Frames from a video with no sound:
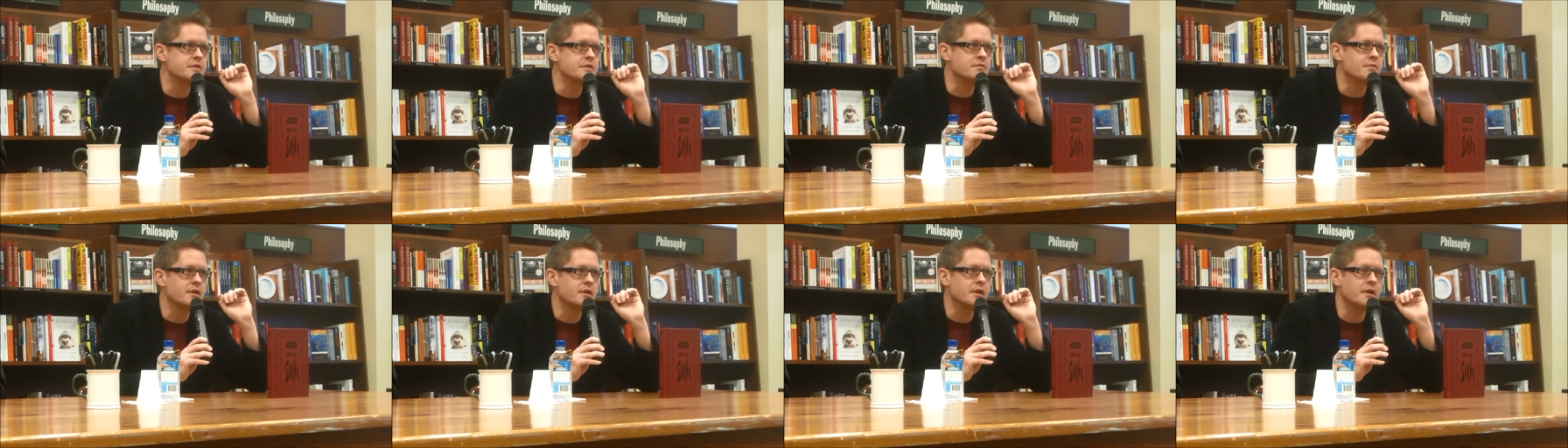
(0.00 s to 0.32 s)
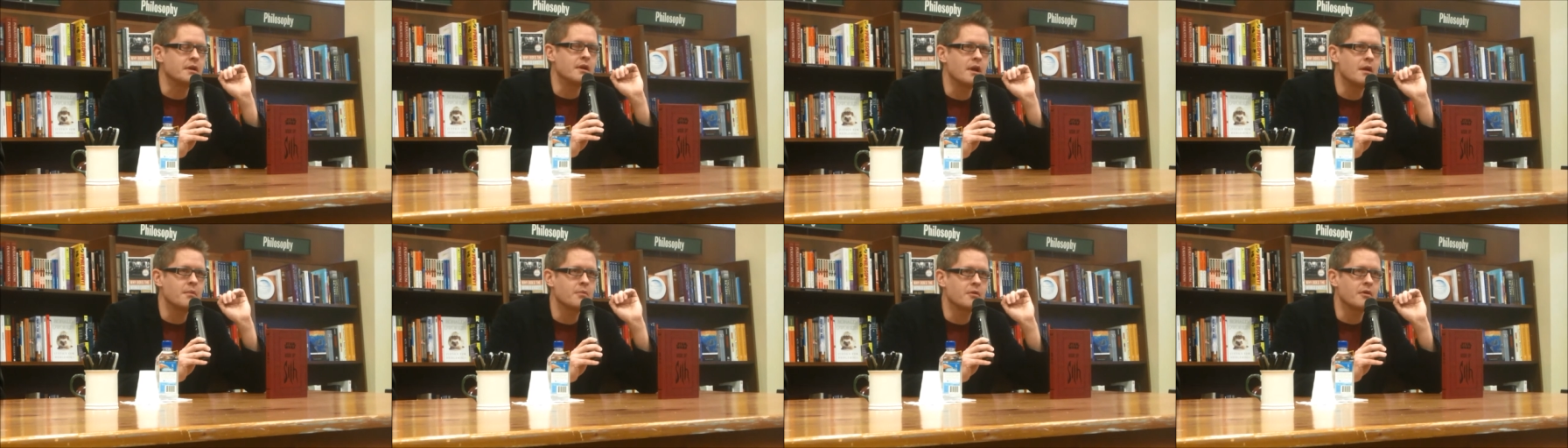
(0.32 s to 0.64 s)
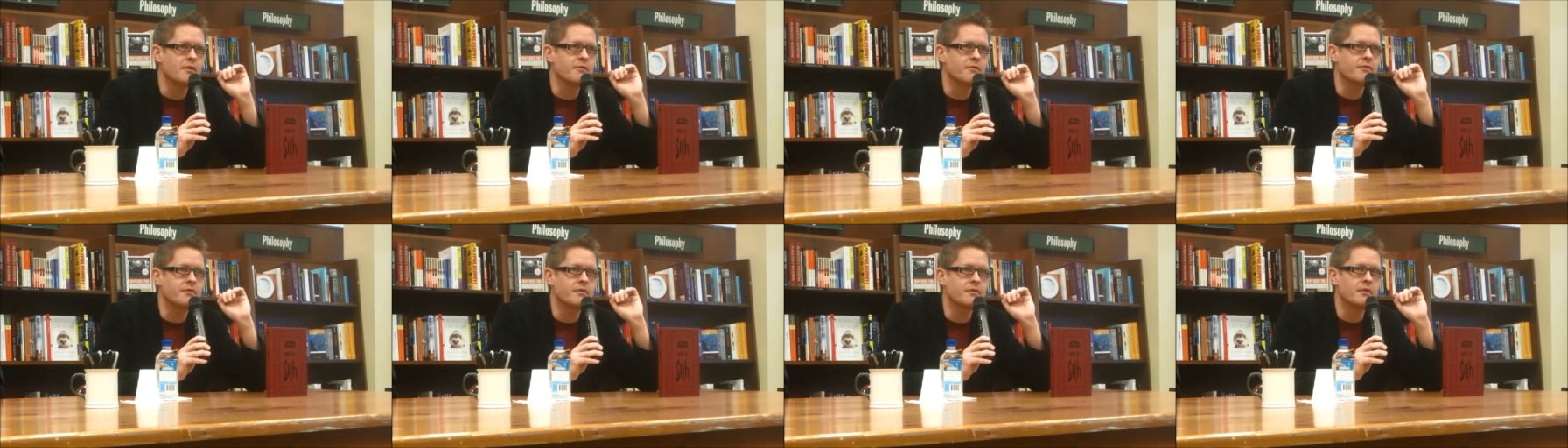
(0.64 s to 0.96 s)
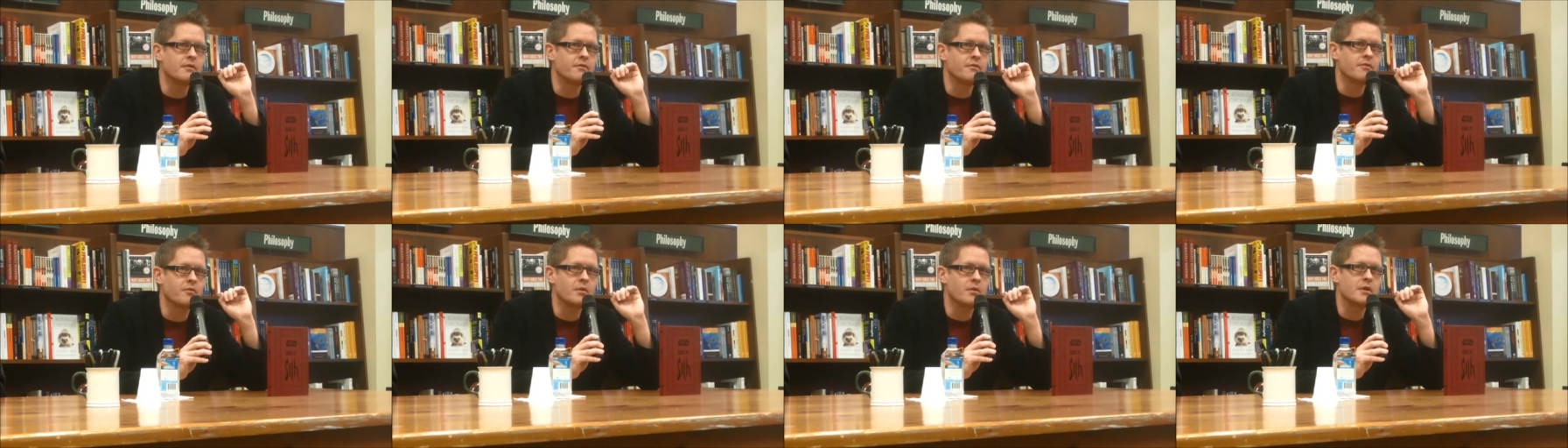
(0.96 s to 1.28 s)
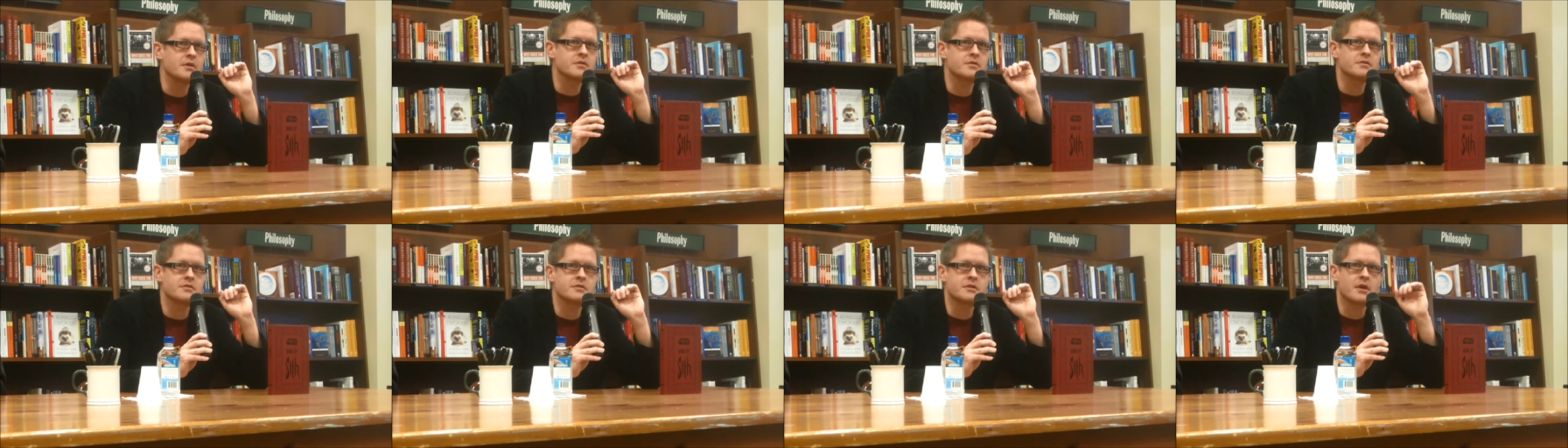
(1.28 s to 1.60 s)
He's written a number of, of
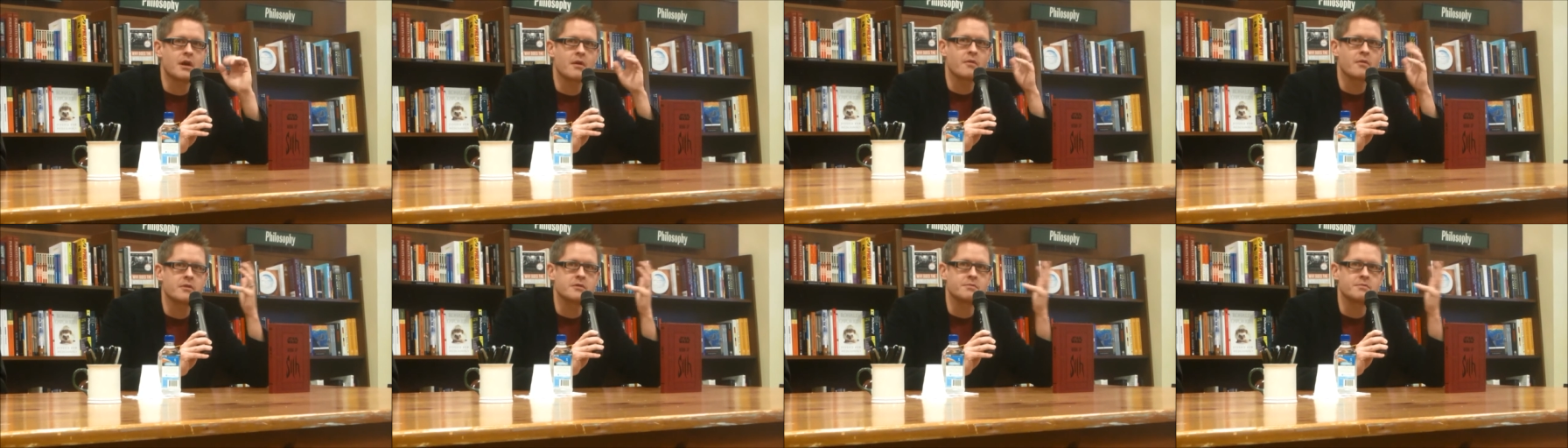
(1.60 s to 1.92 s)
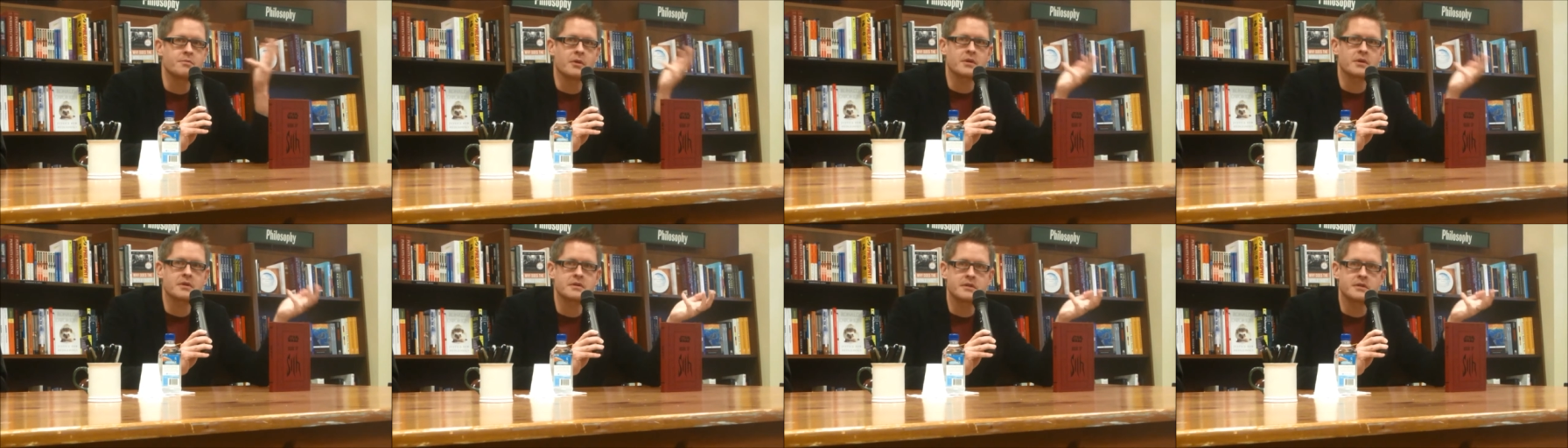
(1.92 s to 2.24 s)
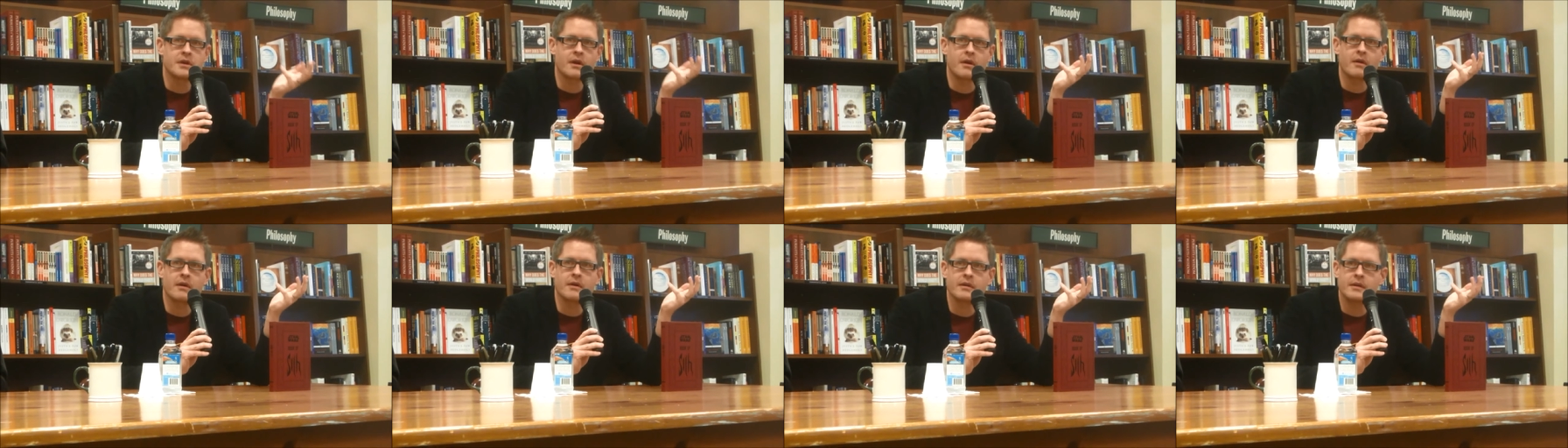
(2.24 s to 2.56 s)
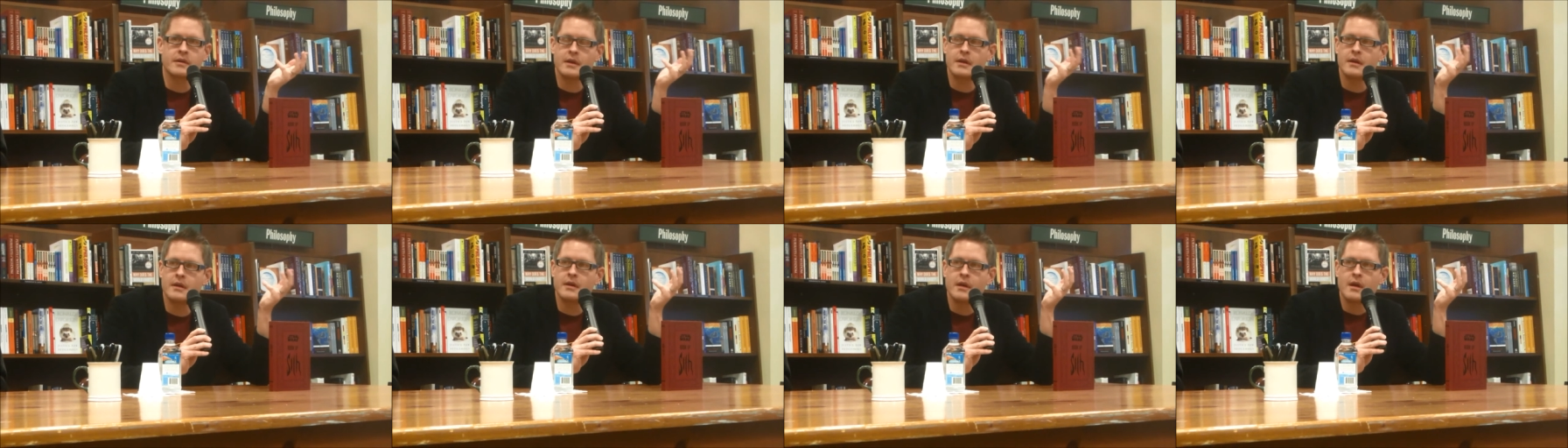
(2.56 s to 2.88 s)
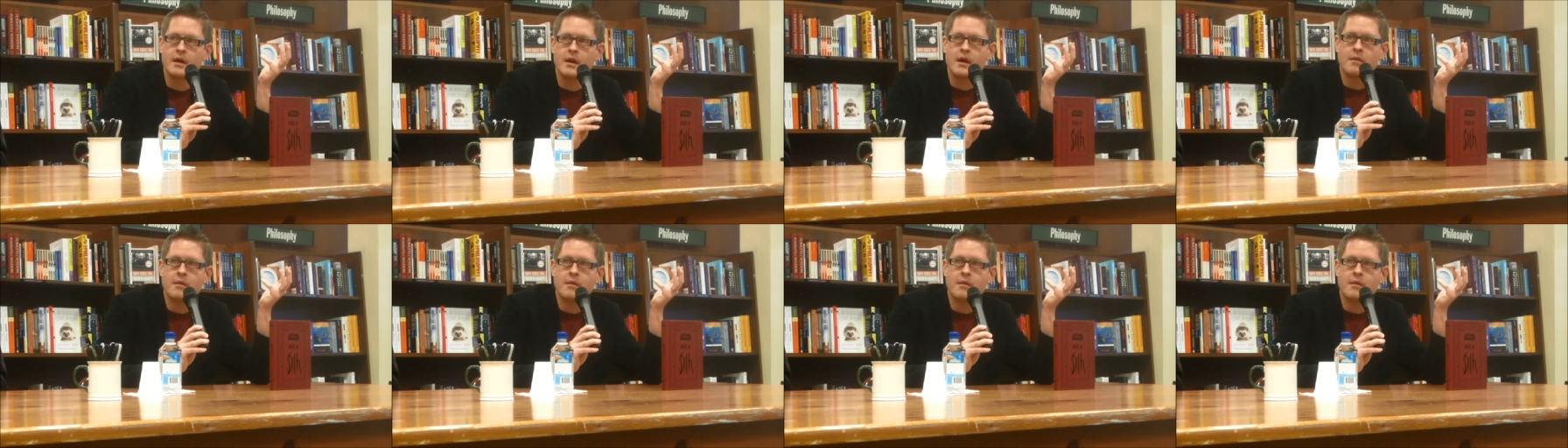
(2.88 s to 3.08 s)
original Star Wars books starring the